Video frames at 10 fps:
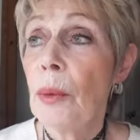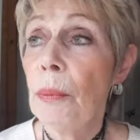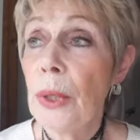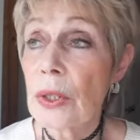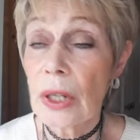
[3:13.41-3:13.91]

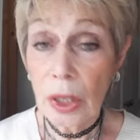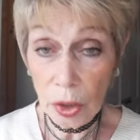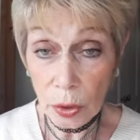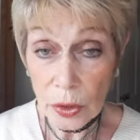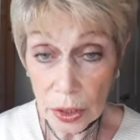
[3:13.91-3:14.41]
but
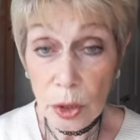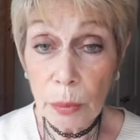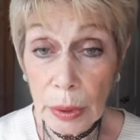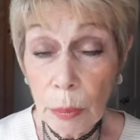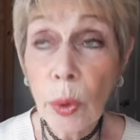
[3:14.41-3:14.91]

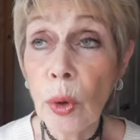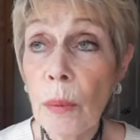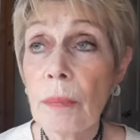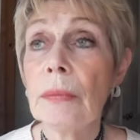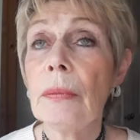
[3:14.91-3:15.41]
considerably more,
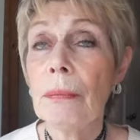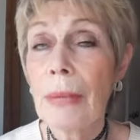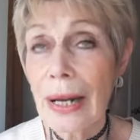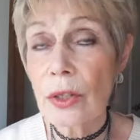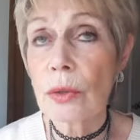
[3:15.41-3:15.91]

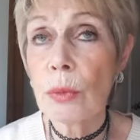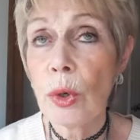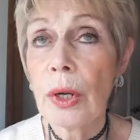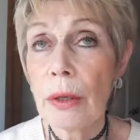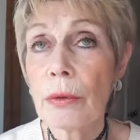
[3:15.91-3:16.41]
masses
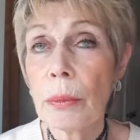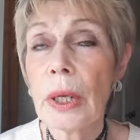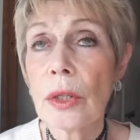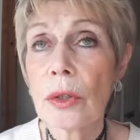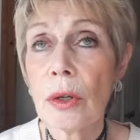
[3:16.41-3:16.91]
more information